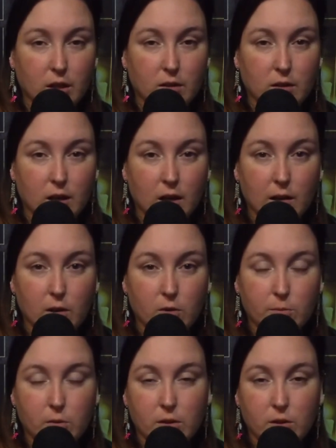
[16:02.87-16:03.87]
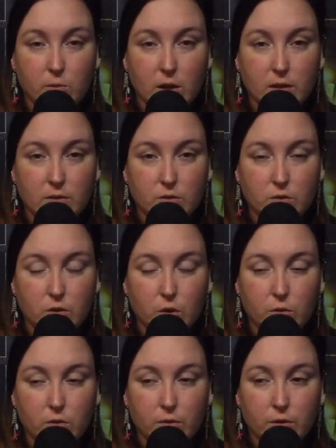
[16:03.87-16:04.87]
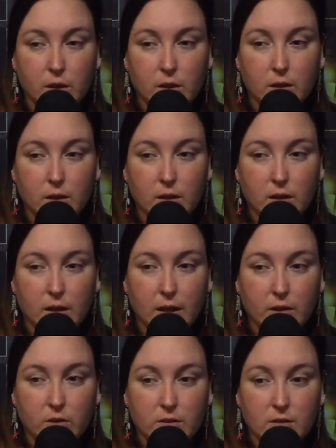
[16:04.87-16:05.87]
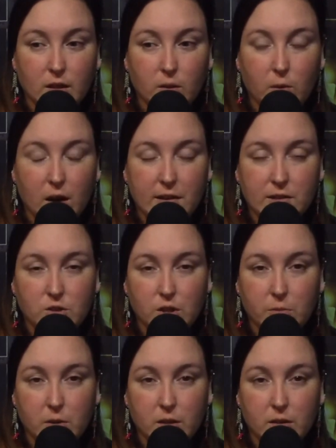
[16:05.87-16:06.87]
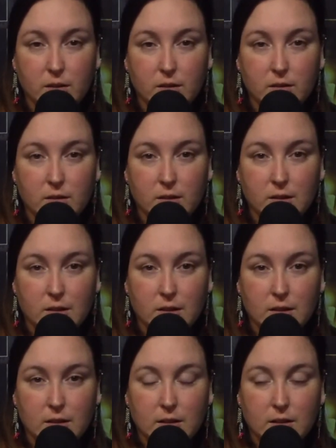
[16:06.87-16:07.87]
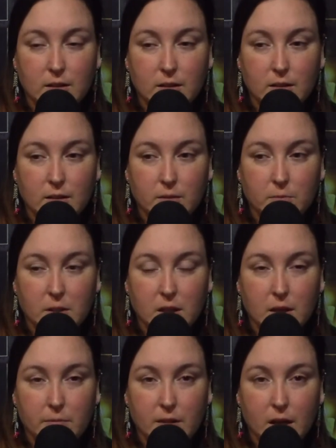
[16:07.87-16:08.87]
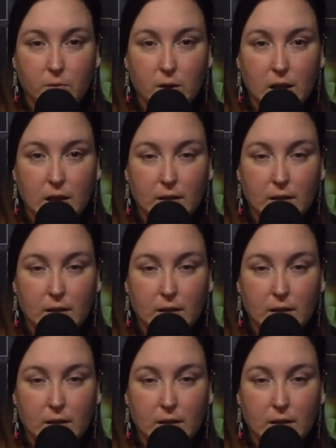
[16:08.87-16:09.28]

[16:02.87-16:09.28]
let alone more than one, so I could see why she would become that way.